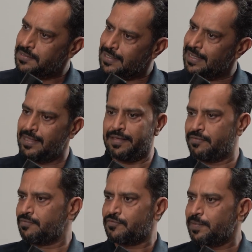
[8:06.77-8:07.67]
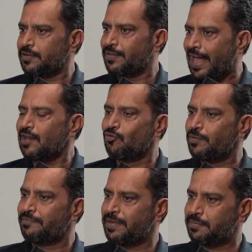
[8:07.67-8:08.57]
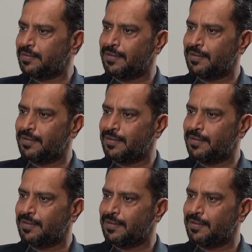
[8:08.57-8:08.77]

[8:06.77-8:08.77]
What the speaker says: If you speak to the alcohol people,